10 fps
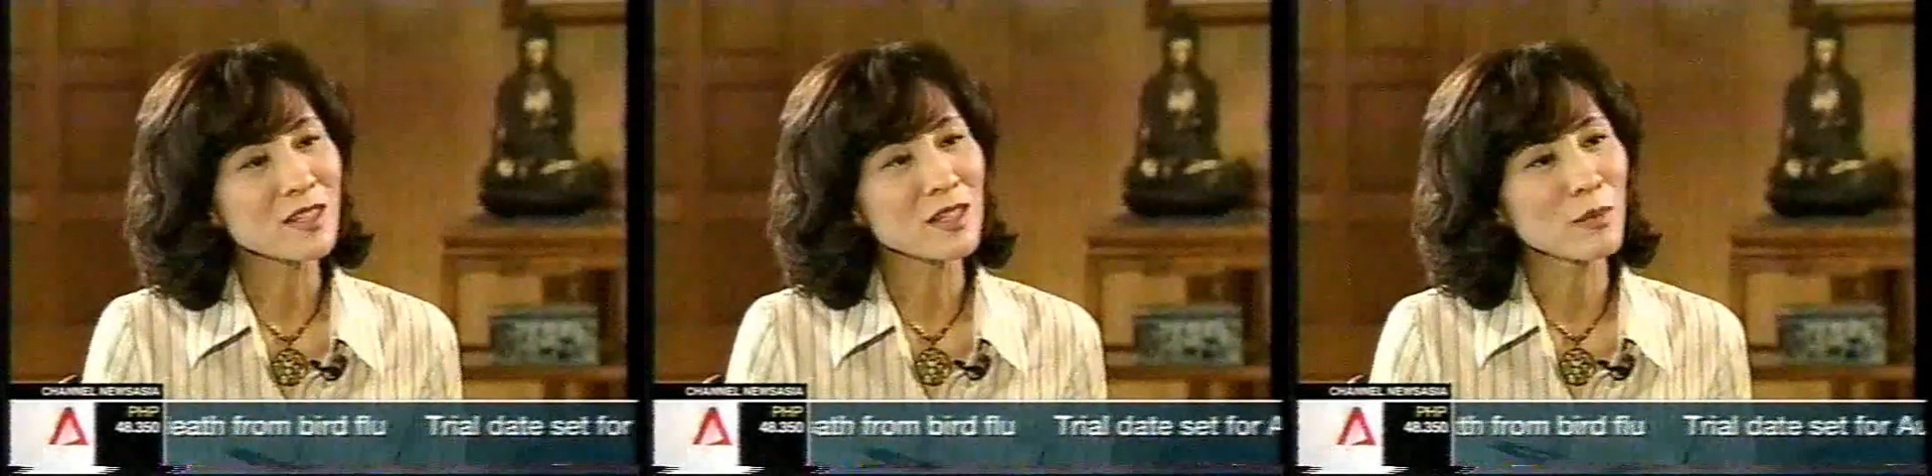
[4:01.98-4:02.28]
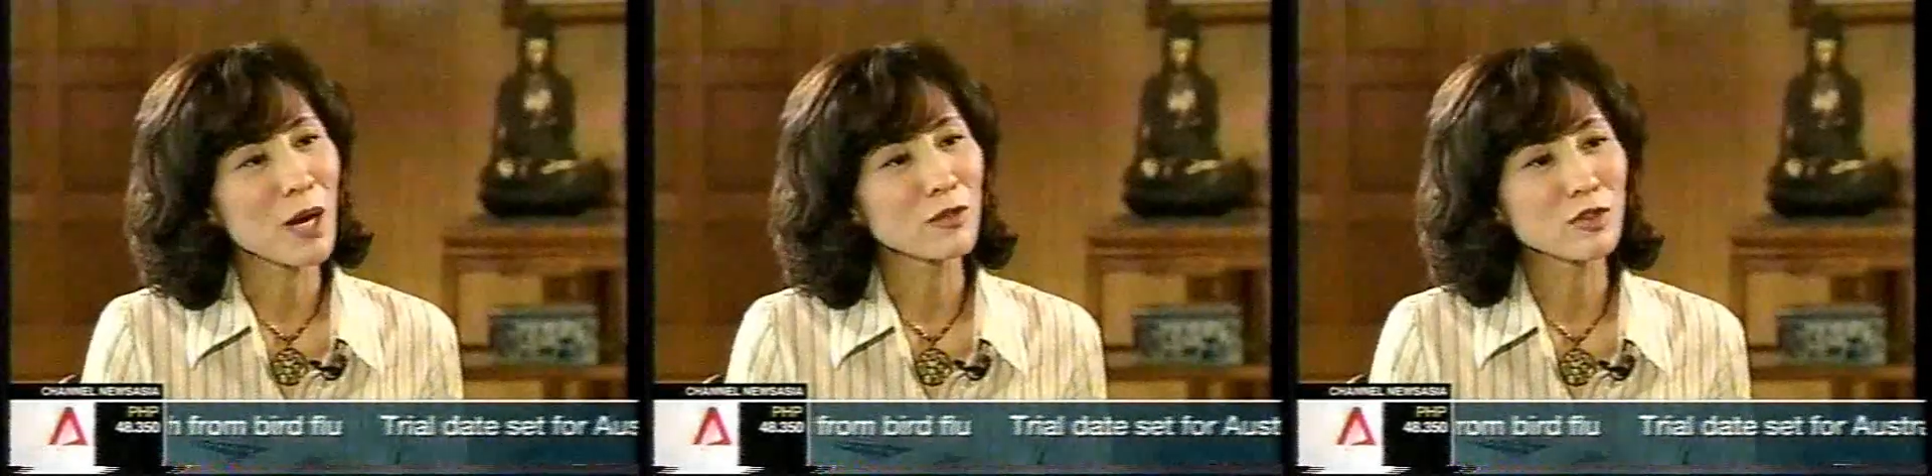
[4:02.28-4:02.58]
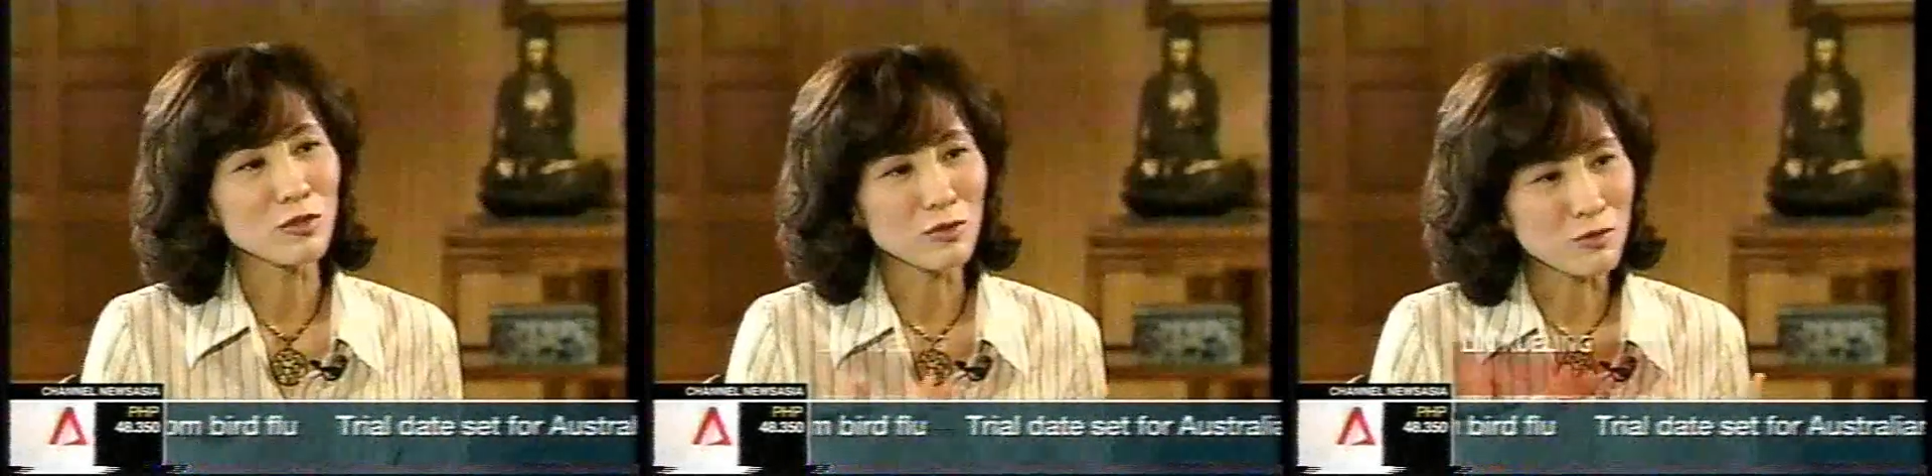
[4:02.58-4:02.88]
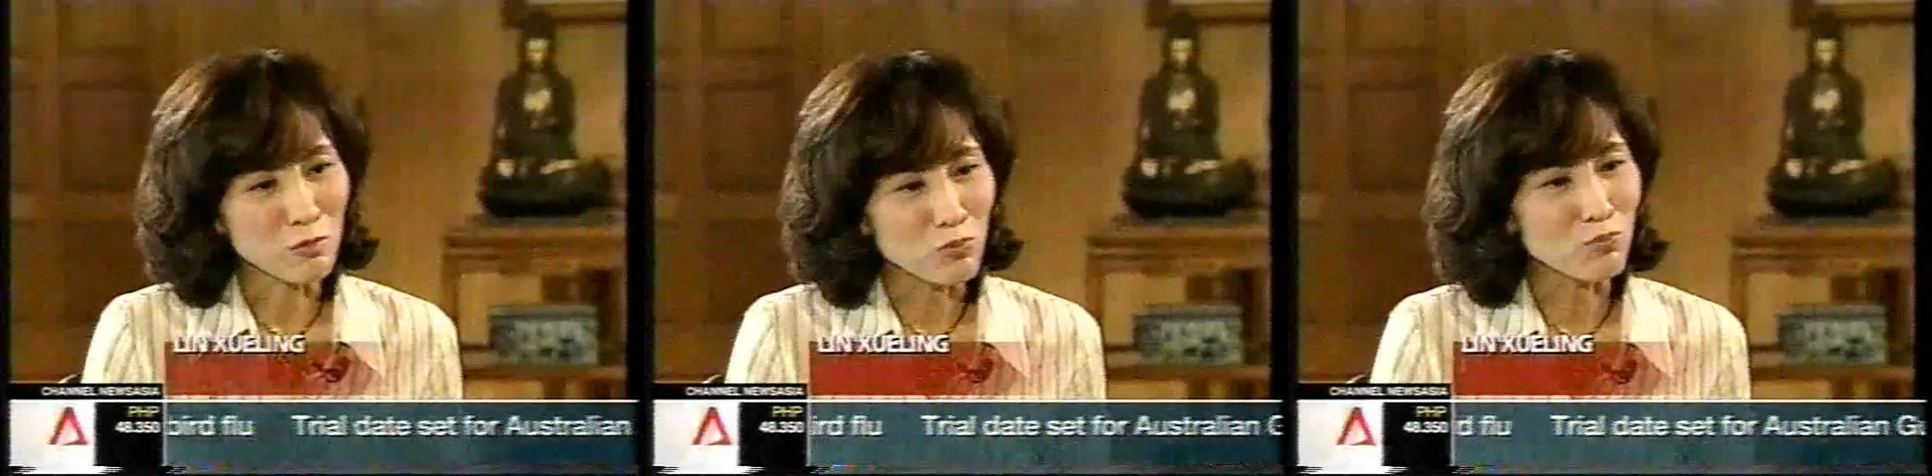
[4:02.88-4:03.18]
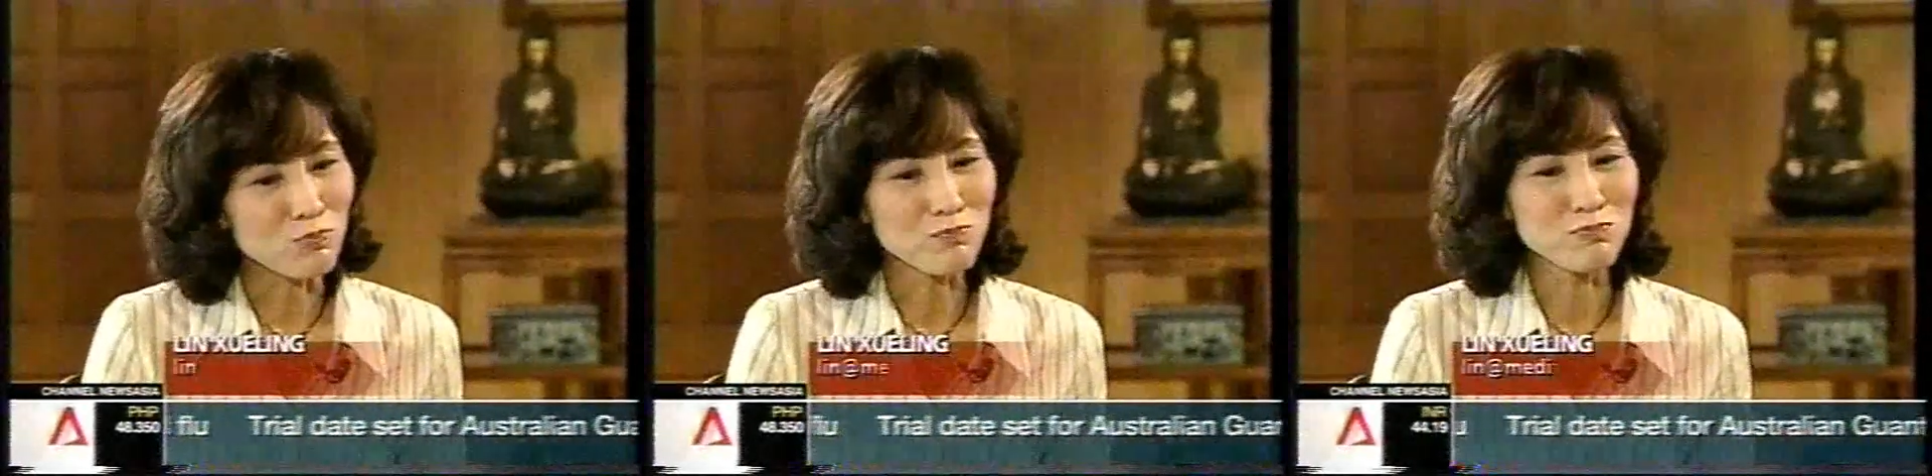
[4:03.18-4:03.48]
Does that put a certain
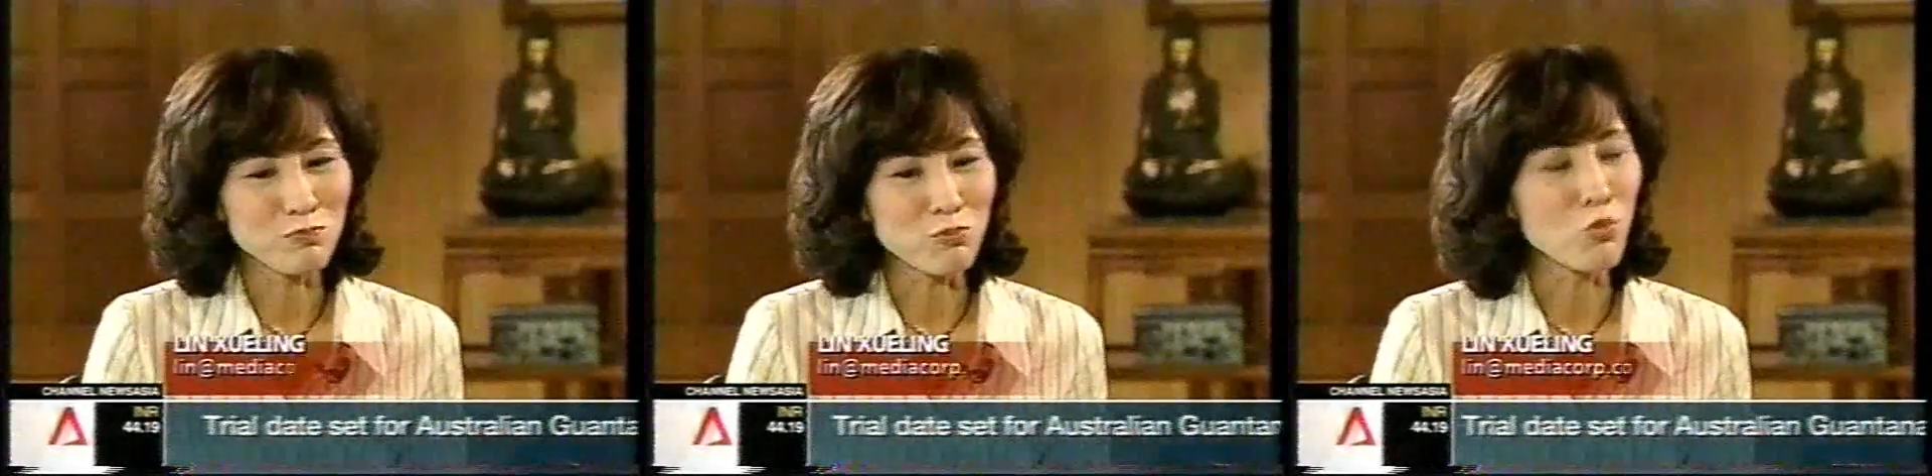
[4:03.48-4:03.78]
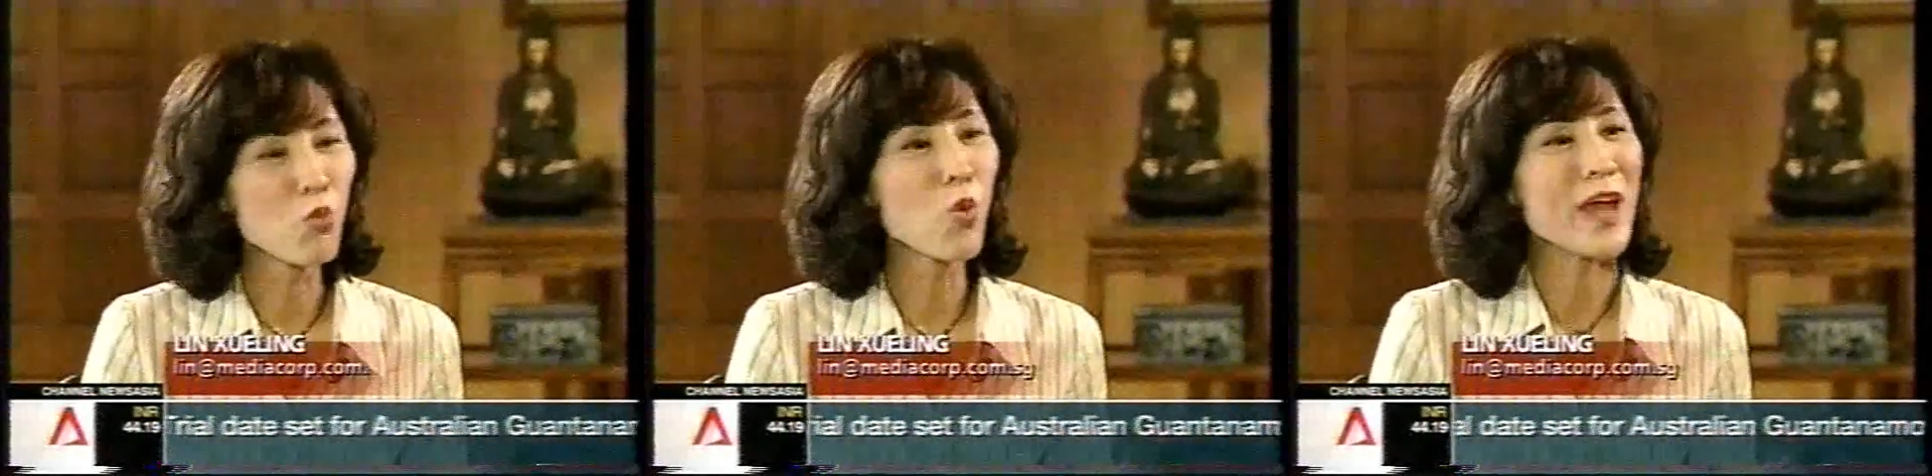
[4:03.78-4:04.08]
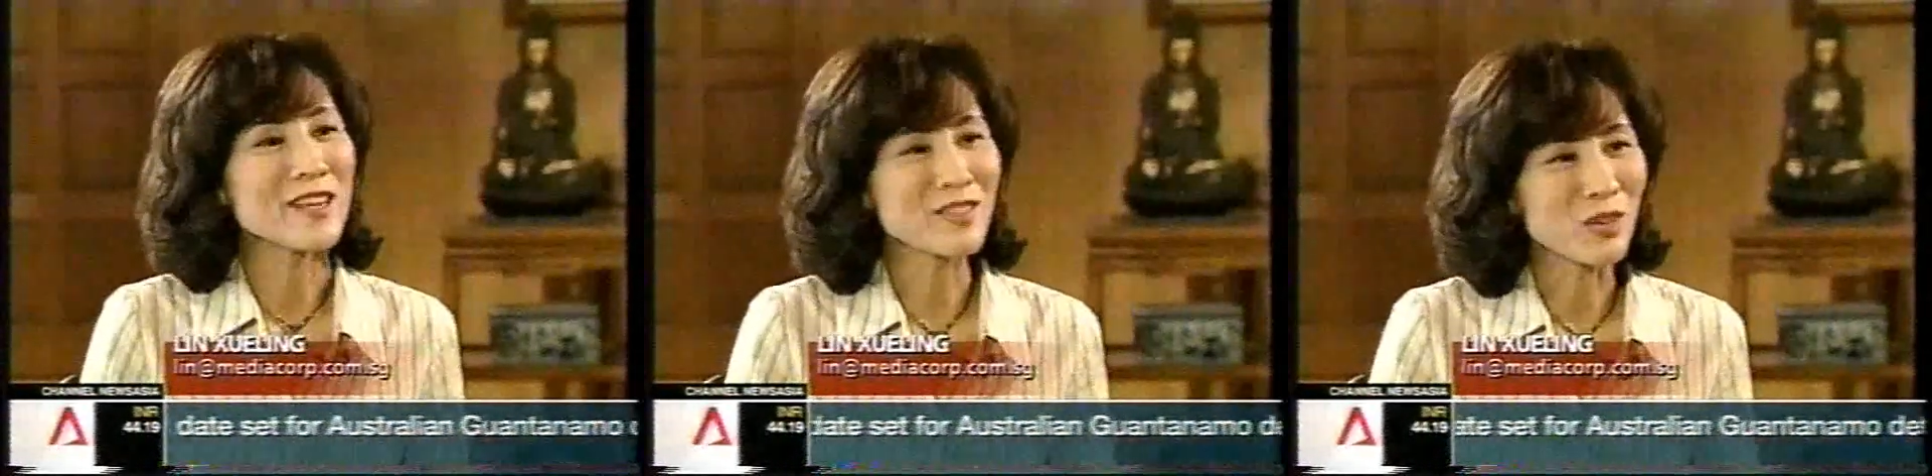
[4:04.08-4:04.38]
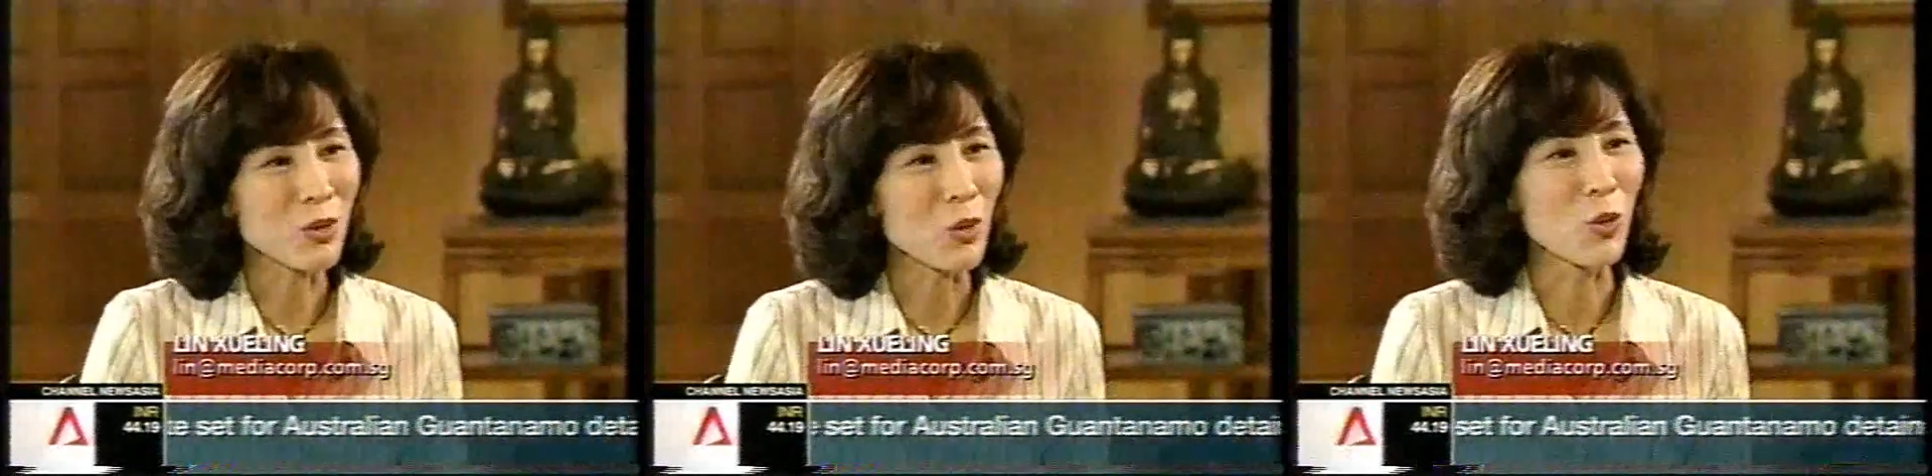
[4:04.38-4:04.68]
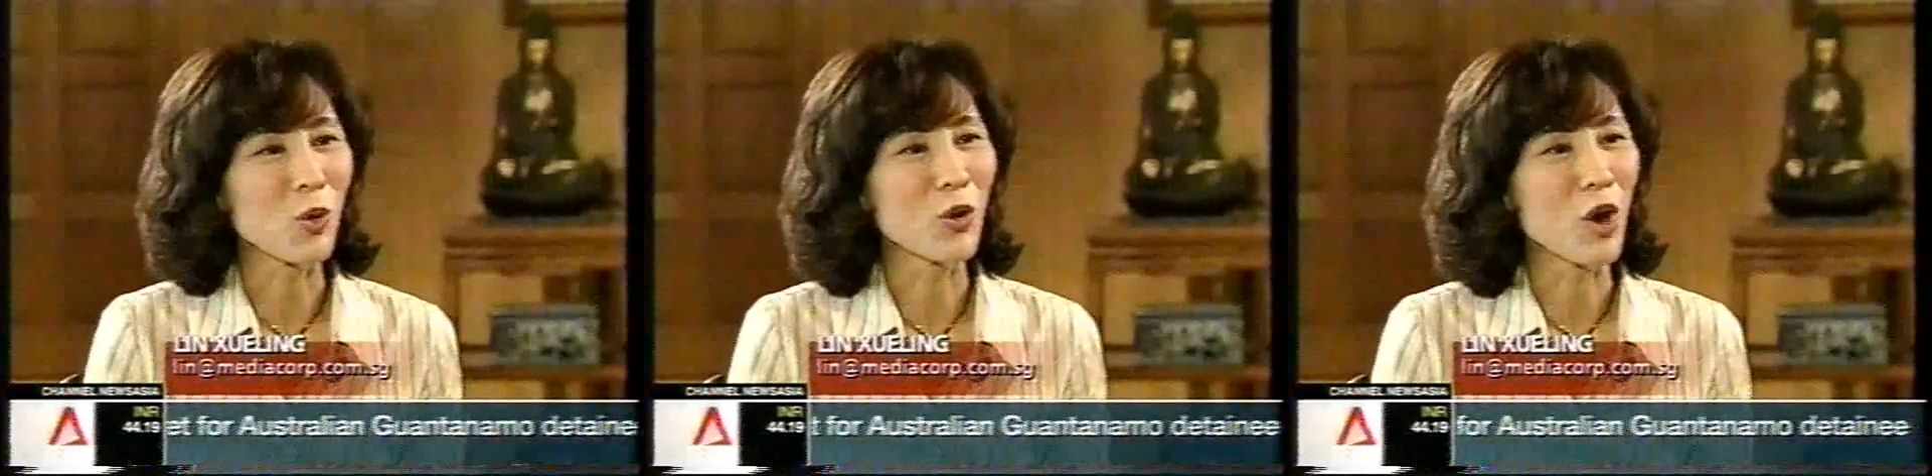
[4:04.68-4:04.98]
amount of
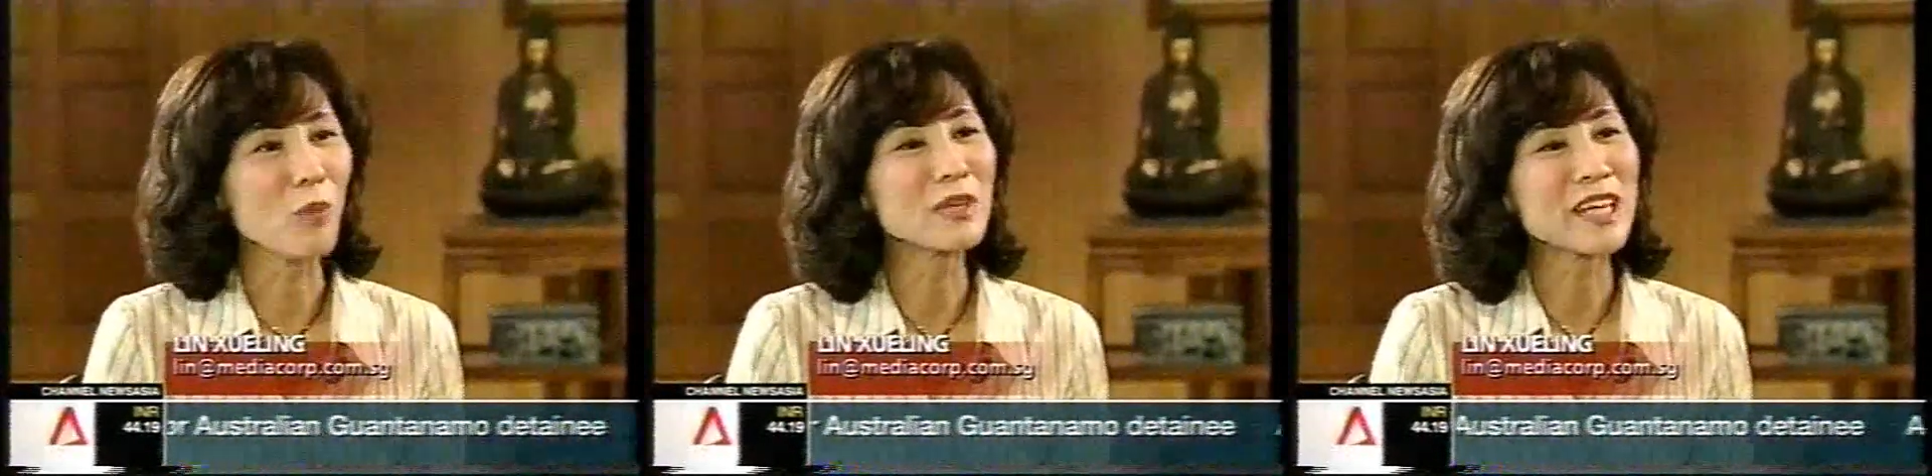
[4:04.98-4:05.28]
weight